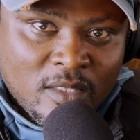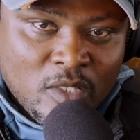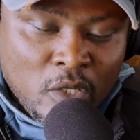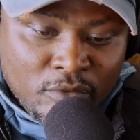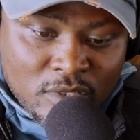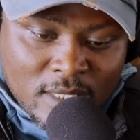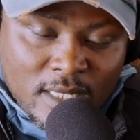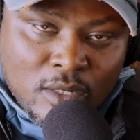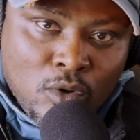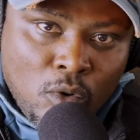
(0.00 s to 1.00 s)
you have set
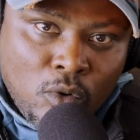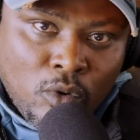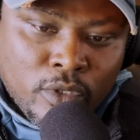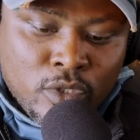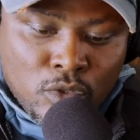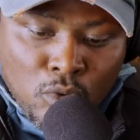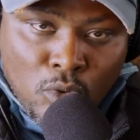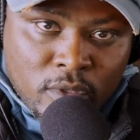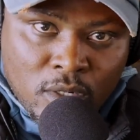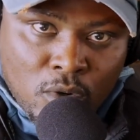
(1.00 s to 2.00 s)
a goal. You
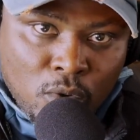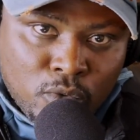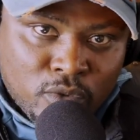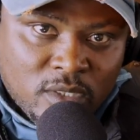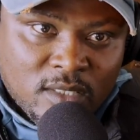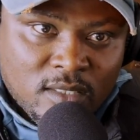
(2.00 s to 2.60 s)
know the goals.